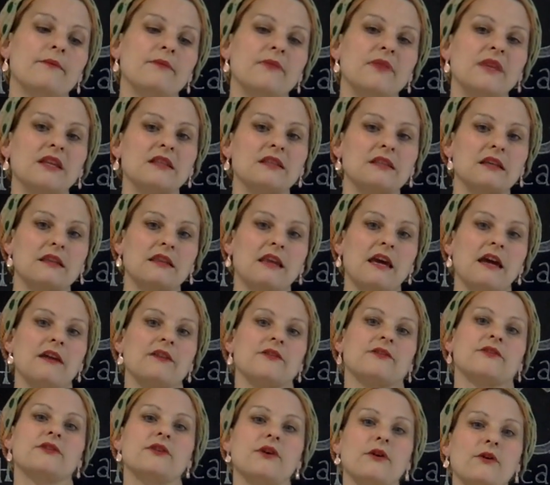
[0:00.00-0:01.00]
things like
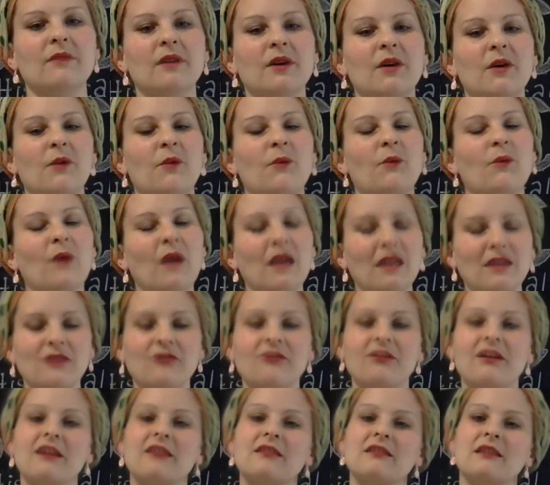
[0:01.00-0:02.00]
that. So when you
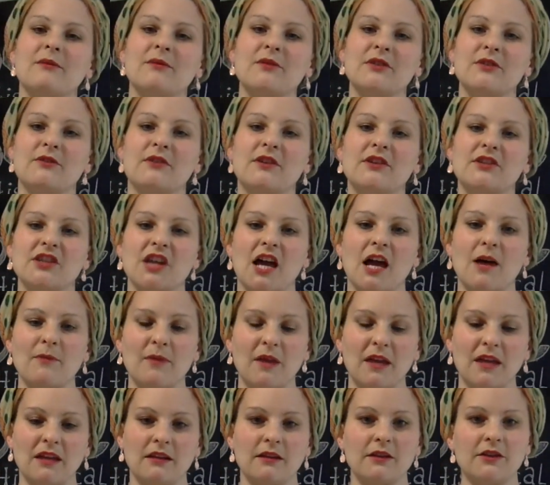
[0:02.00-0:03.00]
guys come into our shop
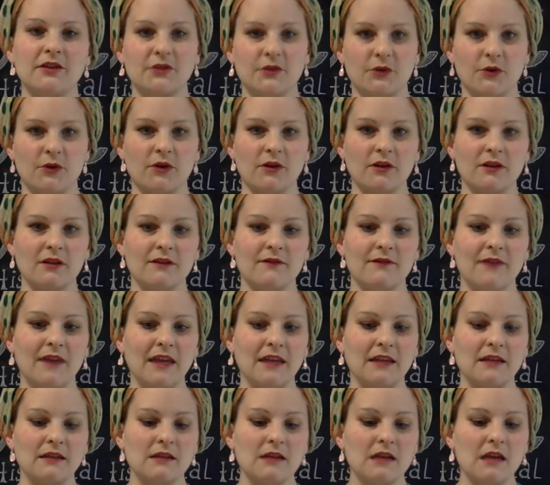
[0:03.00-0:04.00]
at a historical
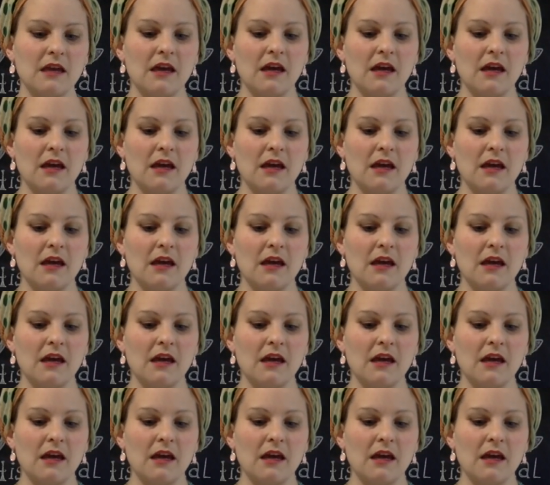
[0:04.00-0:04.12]
event,